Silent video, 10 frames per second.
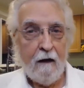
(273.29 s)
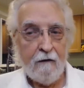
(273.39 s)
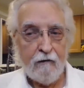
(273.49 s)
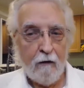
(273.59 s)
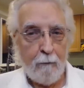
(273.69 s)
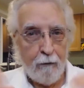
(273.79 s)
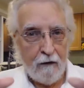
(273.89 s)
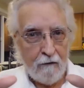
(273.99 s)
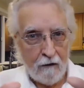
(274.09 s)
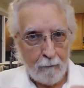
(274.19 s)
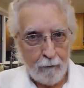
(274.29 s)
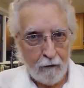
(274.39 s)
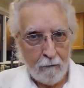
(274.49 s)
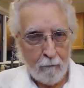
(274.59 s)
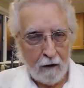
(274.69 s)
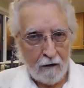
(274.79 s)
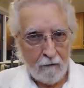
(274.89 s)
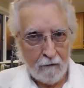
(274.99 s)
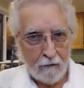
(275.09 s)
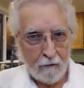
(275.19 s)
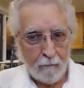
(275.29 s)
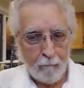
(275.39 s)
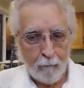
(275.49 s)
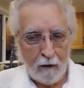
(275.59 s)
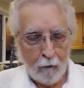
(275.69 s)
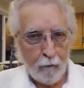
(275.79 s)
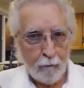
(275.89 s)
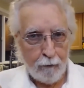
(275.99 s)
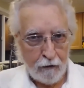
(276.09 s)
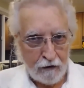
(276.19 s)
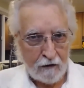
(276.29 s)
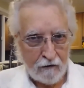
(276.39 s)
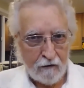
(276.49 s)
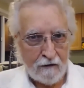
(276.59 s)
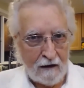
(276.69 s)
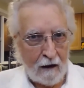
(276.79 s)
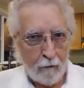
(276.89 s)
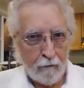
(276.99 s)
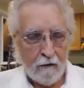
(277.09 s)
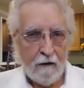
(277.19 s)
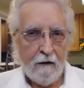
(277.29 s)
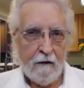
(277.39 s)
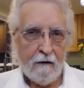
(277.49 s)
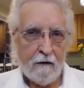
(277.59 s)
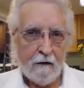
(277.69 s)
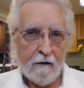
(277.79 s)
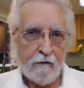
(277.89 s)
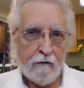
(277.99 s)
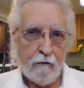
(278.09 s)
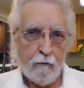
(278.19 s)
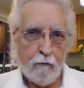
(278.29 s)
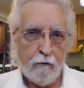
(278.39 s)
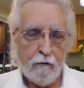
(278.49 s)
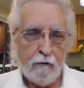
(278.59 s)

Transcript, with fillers: And so I bring my own projection down to